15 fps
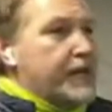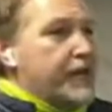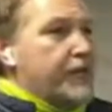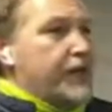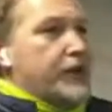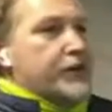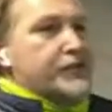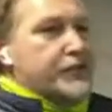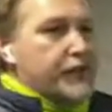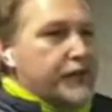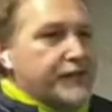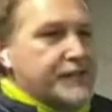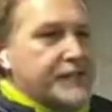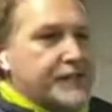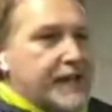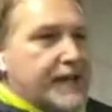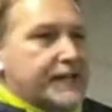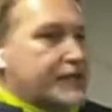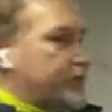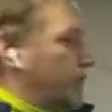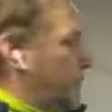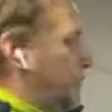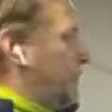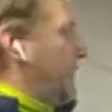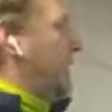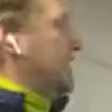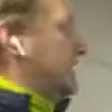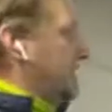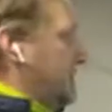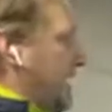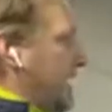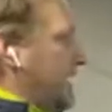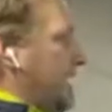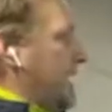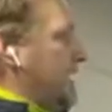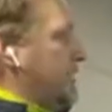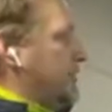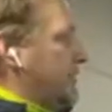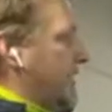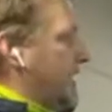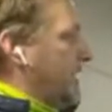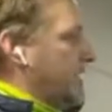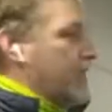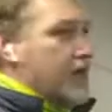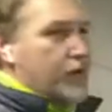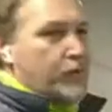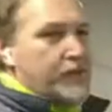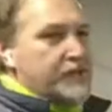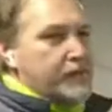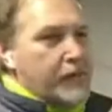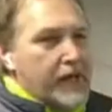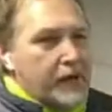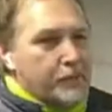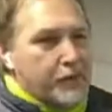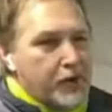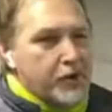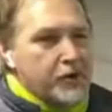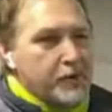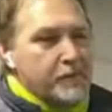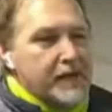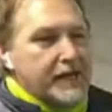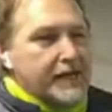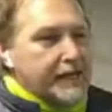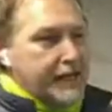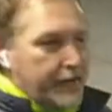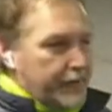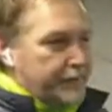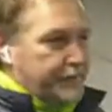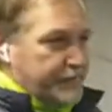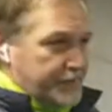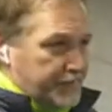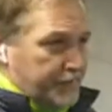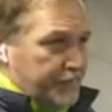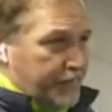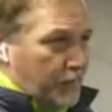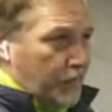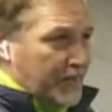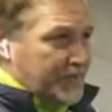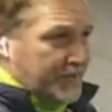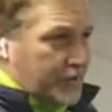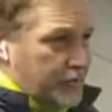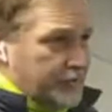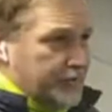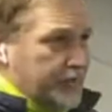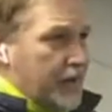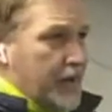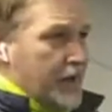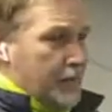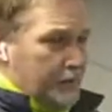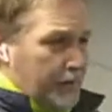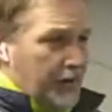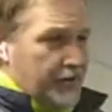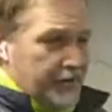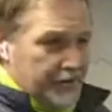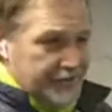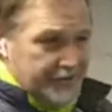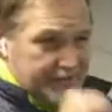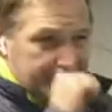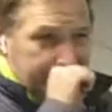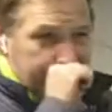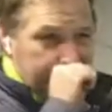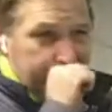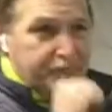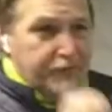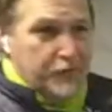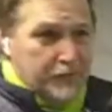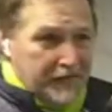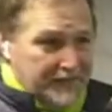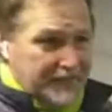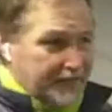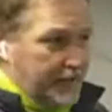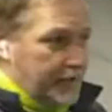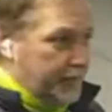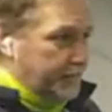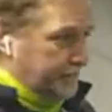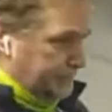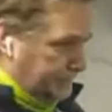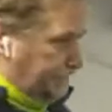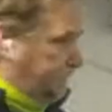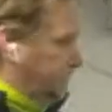in their service techs. We'll put on some dedicated training. We had a partner meeting here for some of our West Coast partners a few months ago,